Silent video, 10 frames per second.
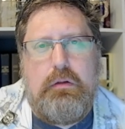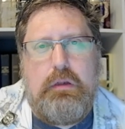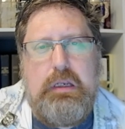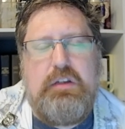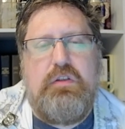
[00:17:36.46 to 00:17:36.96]

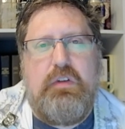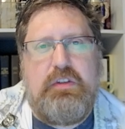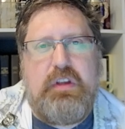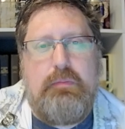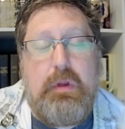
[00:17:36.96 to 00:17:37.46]
each of us
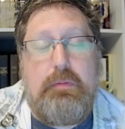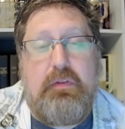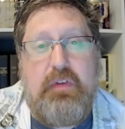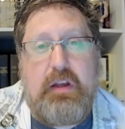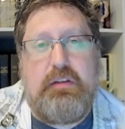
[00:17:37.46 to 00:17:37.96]
can be
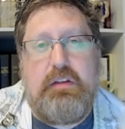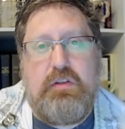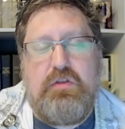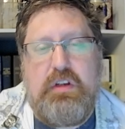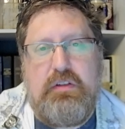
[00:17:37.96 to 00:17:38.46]
perfected
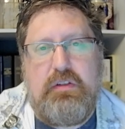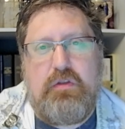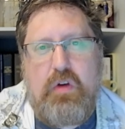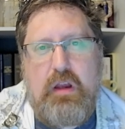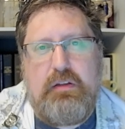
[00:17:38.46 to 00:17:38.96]
in Jesus
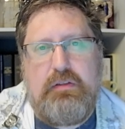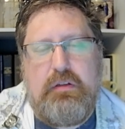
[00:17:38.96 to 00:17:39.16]
Christ